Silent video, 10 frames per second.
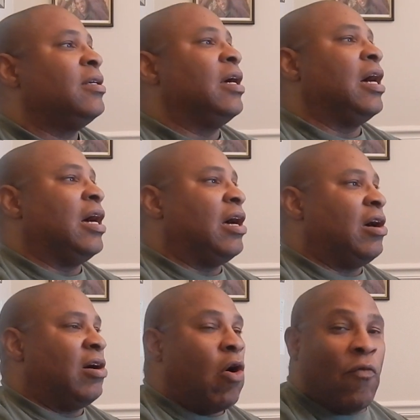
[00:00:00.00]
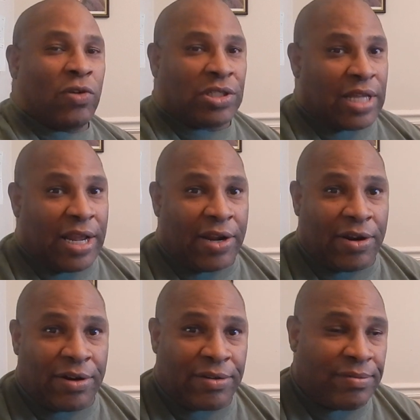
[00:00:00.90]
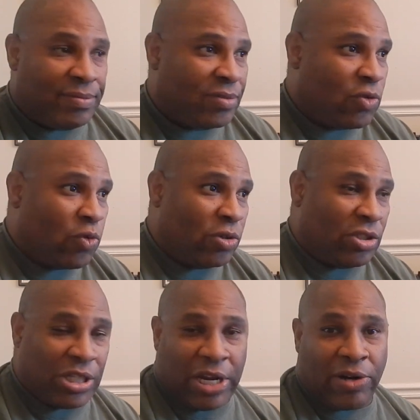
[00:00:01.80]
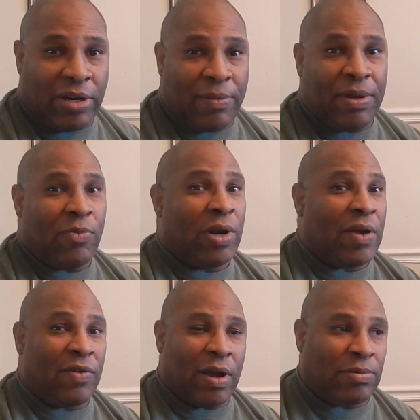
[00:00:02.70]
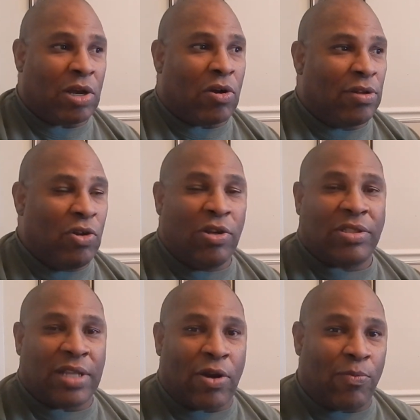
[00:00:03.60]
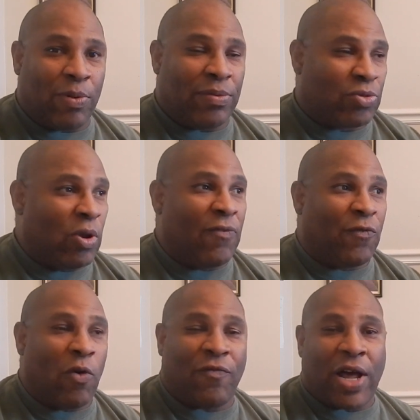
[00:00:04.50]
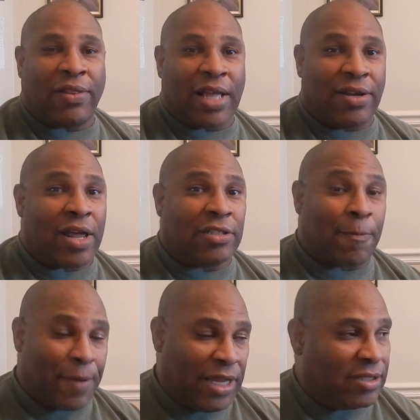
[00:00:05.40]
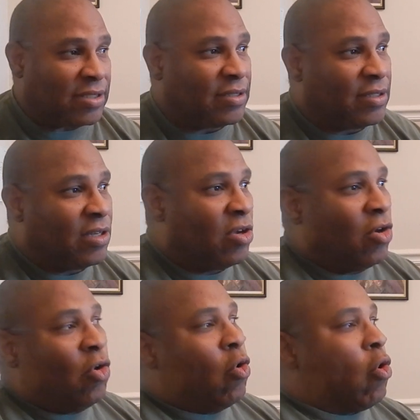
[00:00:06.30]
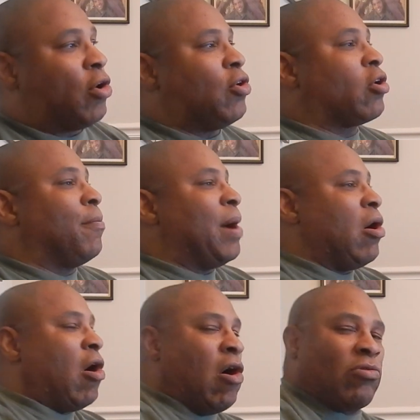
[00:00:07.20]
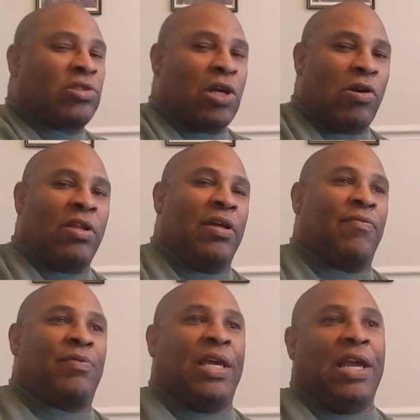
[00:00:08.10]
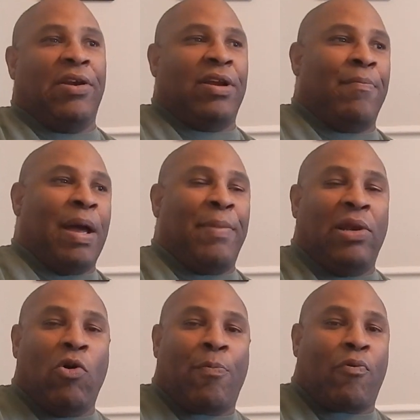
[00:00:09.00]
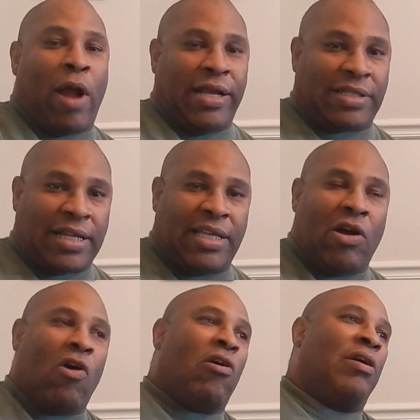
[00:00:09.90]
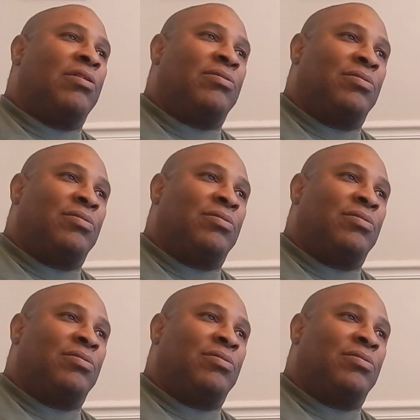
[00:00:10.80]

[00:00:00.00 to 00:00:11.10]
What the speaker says: Oversteer, Channel Limited, whatever. I'm talking about units that are $3,000 or $4,000 or $5,000 a piece. Or you're going to buy alternative gear that might be lower priced, like the ART,